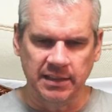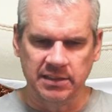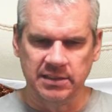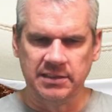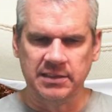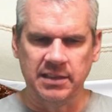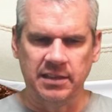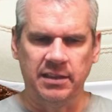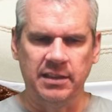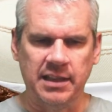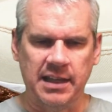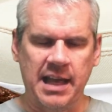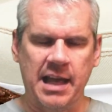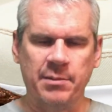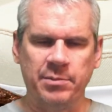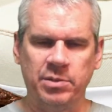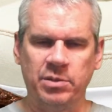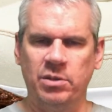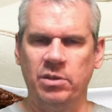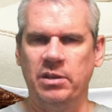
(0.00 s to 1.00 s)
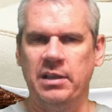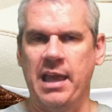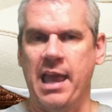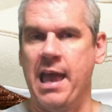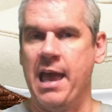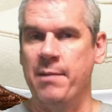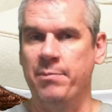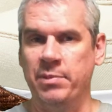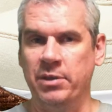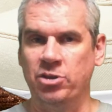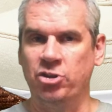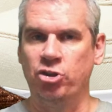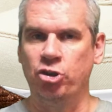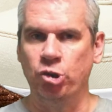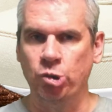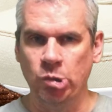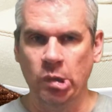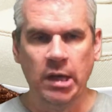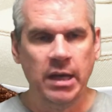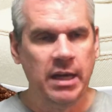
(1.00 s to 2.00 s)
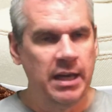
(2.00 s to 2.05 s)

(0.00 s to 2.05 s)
Still an absolutely epic shoe,